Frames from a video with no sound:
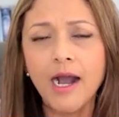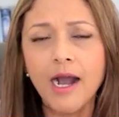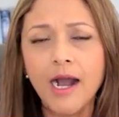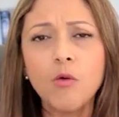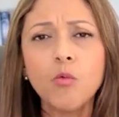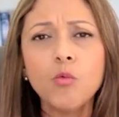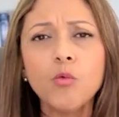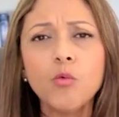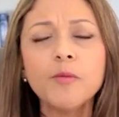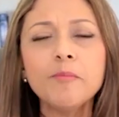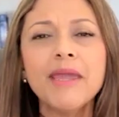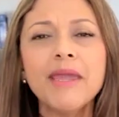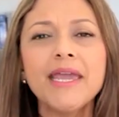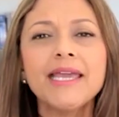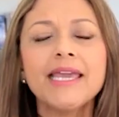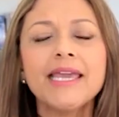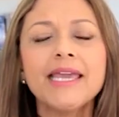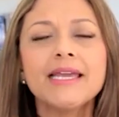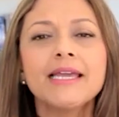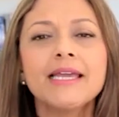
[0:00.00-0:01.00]
we're
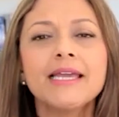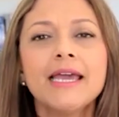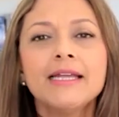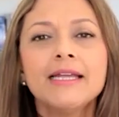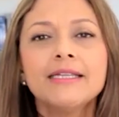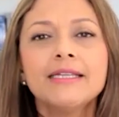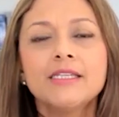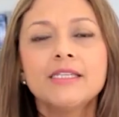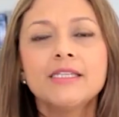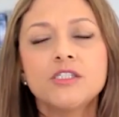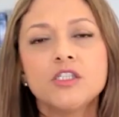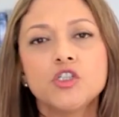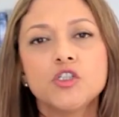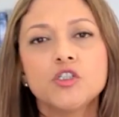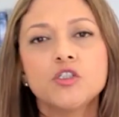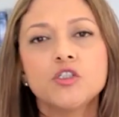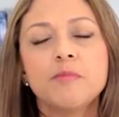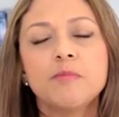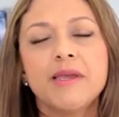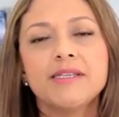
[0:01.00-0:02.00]
making
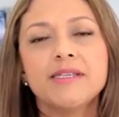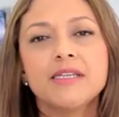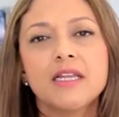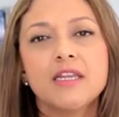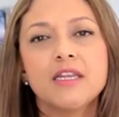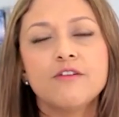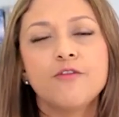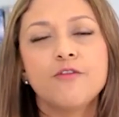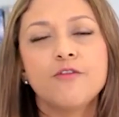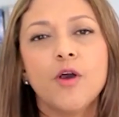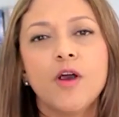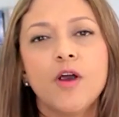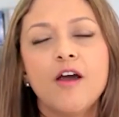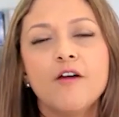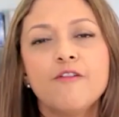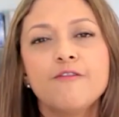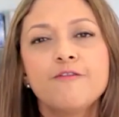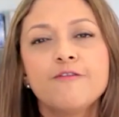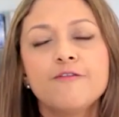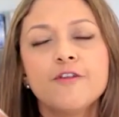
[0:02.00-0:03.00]
decisions basically for
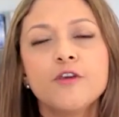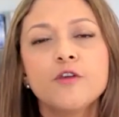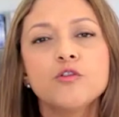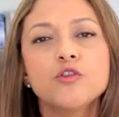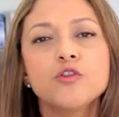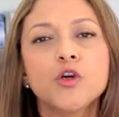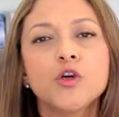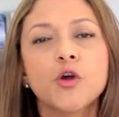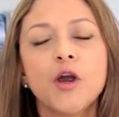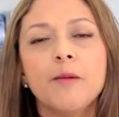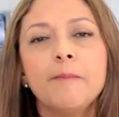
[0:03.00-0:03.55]
a future,